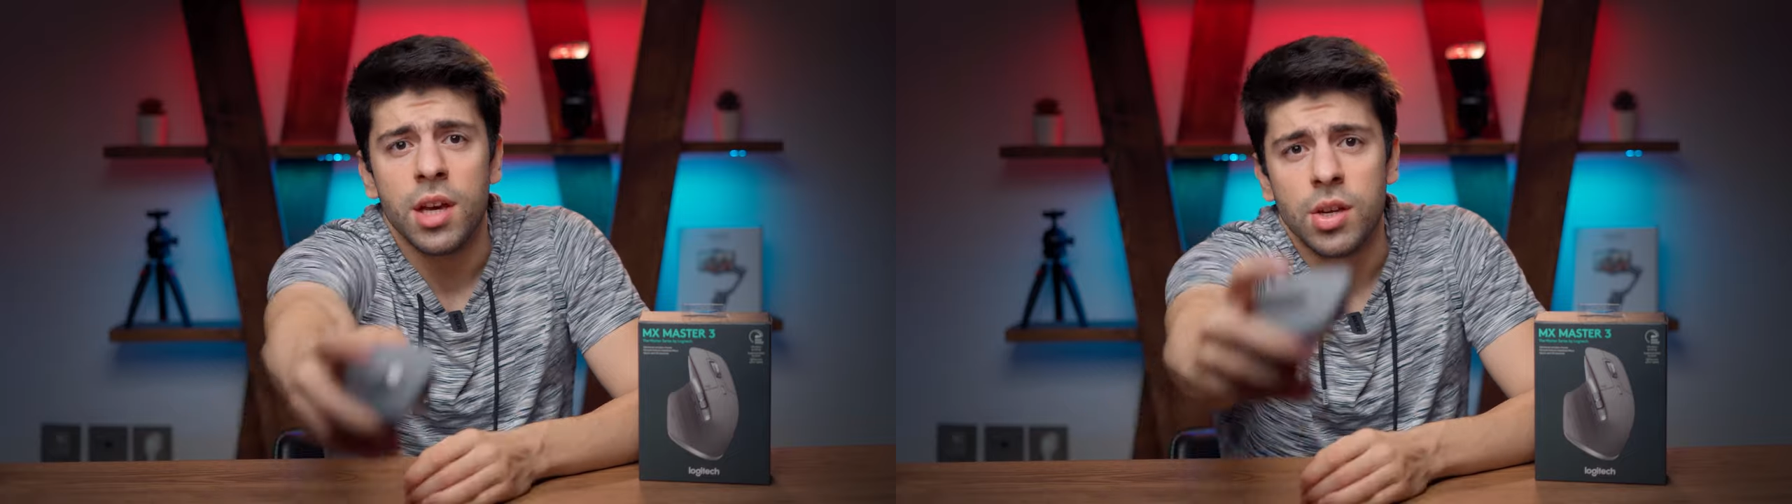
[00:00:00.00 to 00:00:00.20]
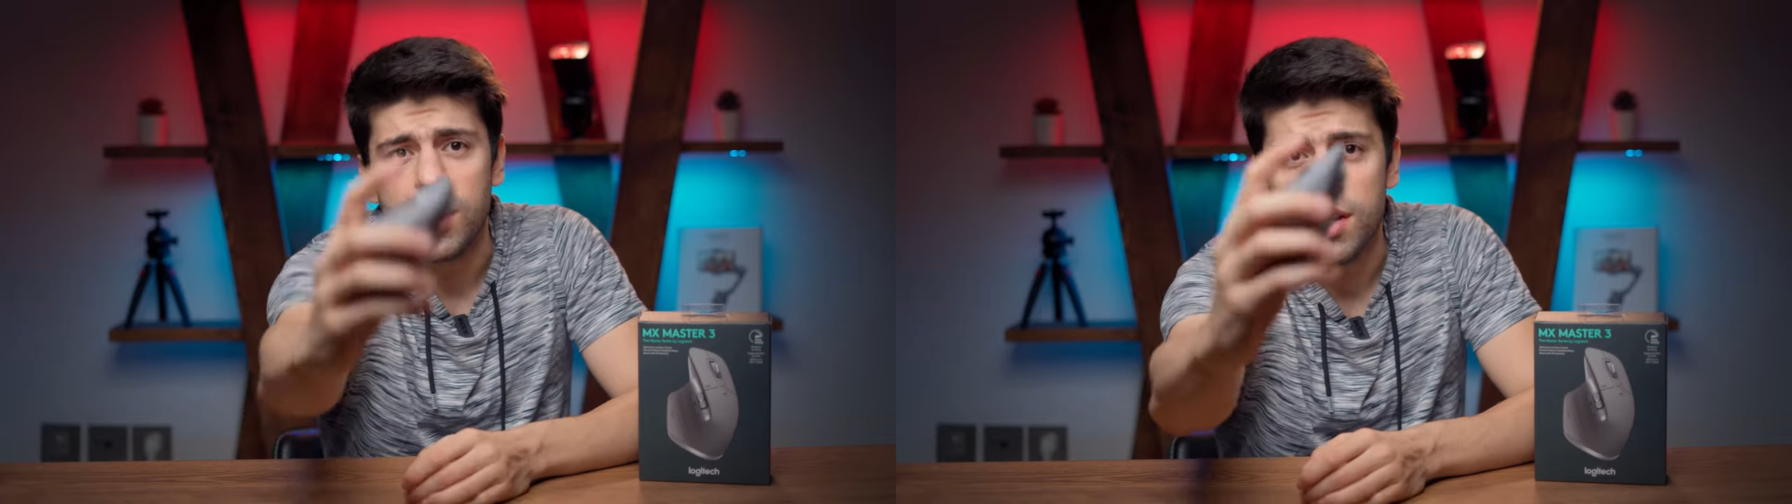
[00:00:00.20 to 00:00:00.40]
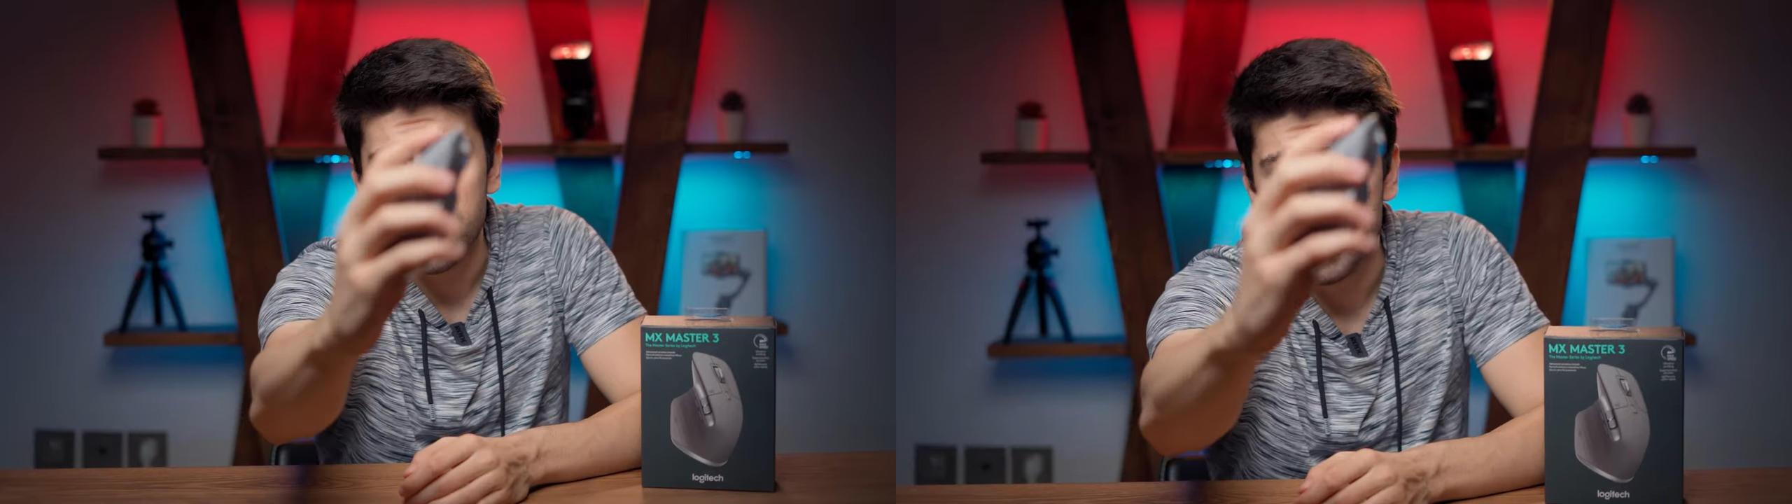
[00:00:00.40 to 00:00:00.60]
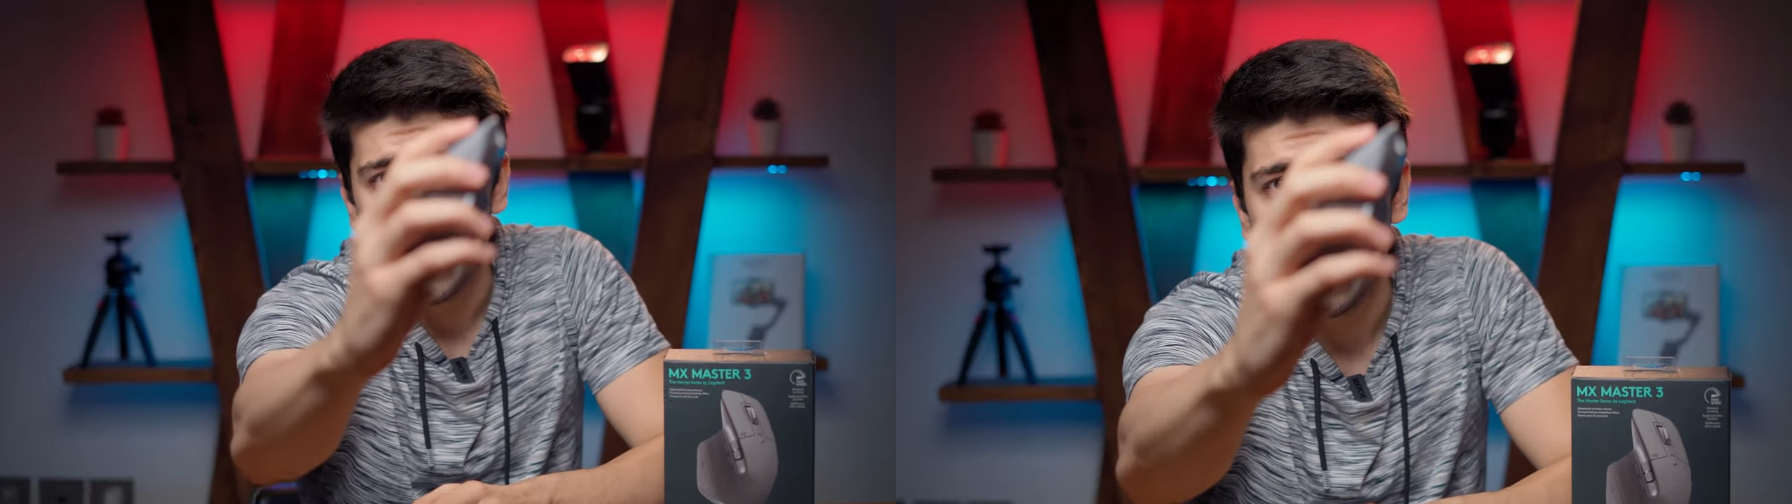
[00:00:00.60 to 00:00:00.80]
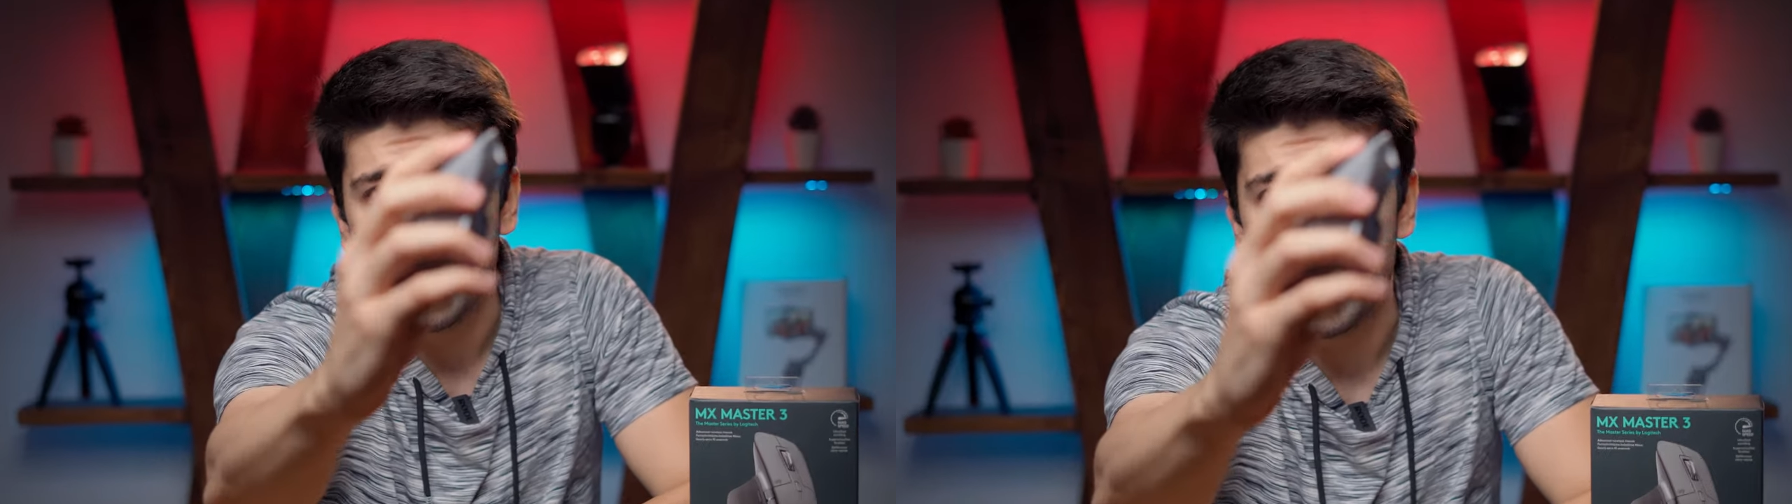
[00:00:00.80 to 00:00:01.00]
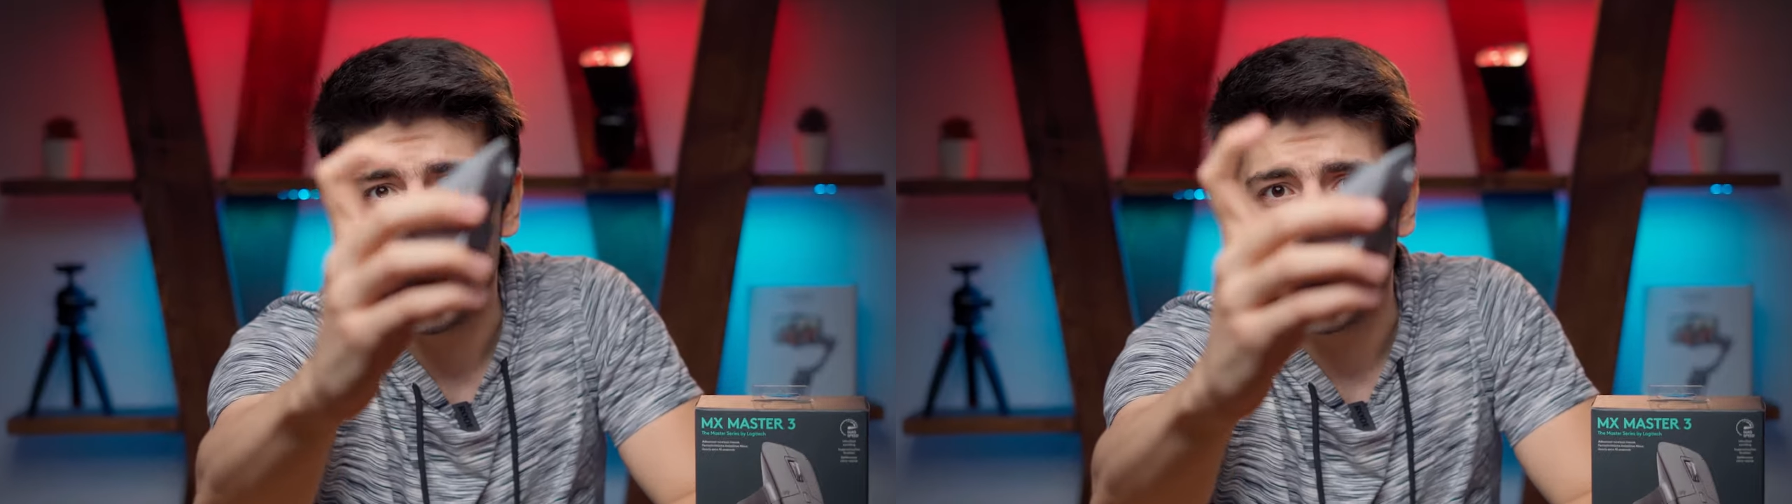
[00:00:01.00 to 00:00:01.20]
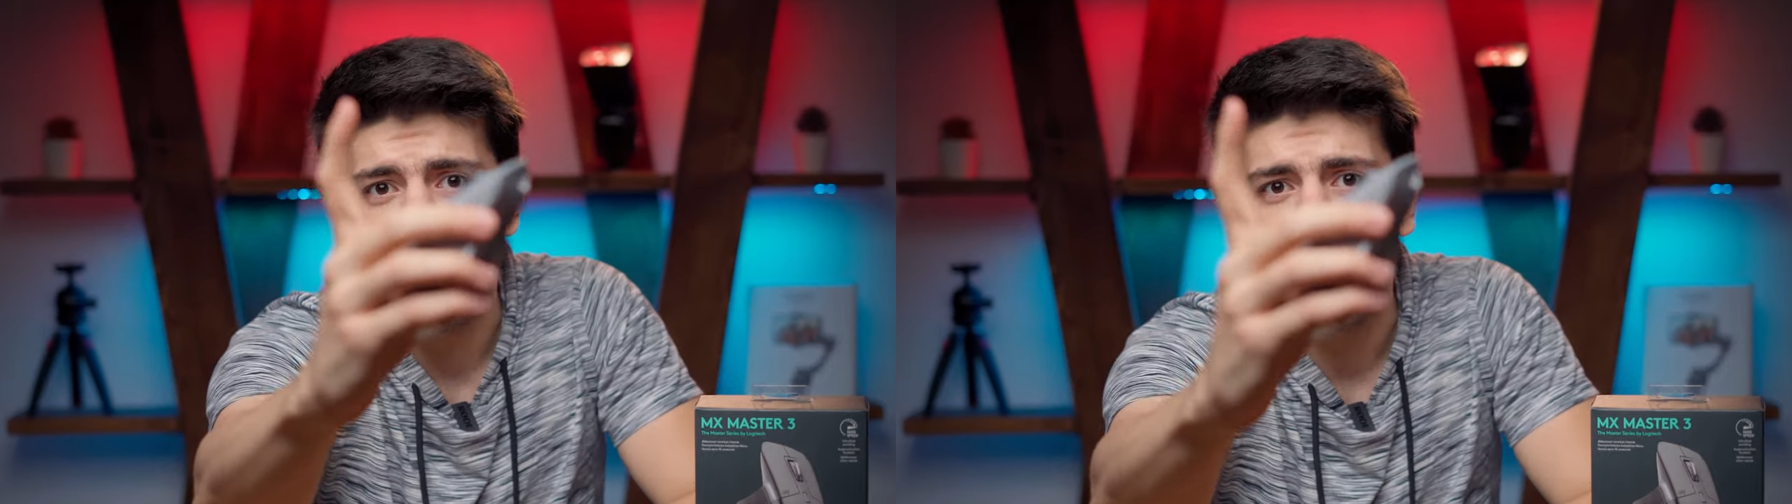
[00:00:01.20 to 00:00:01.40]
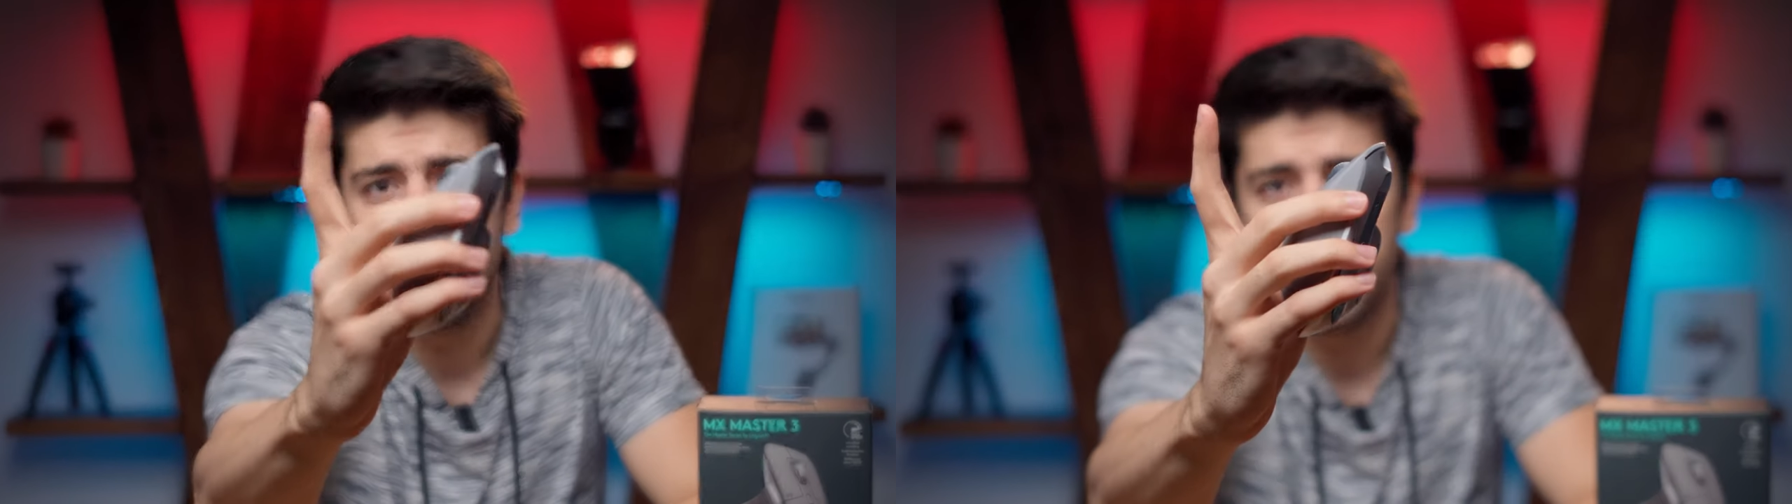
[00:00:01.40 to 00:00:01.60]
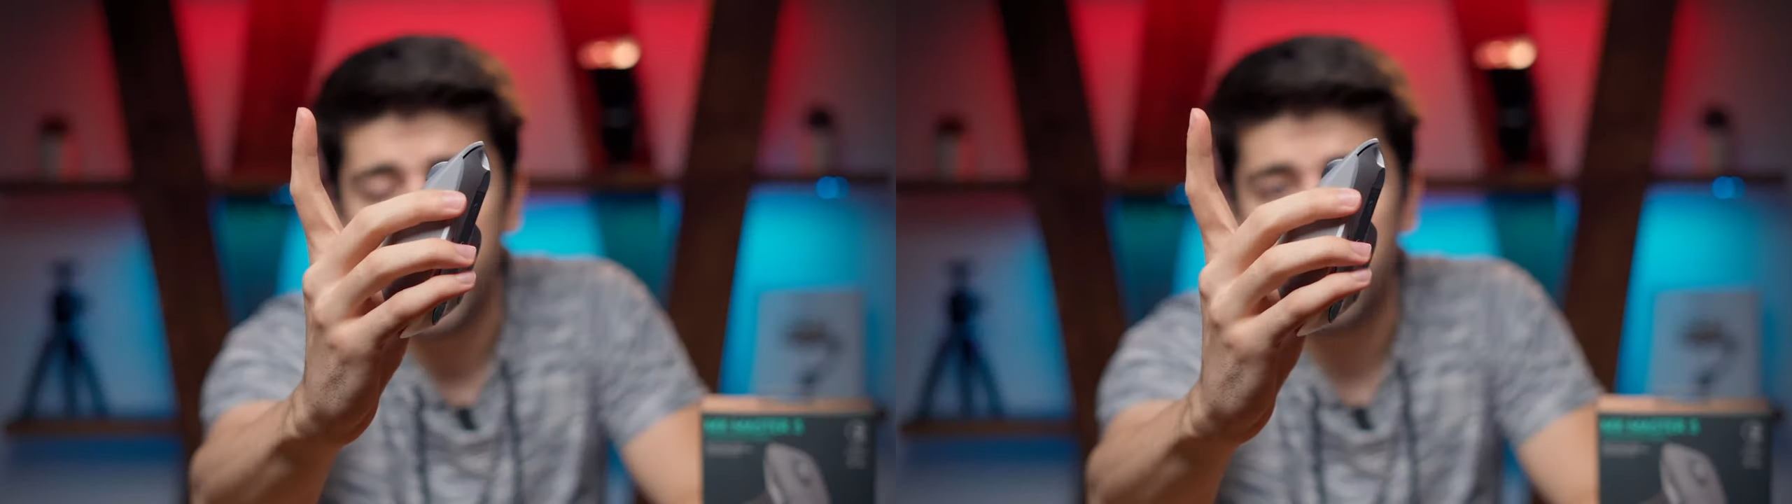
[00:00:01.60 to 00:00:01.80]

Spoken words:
you just turn the scroll wheel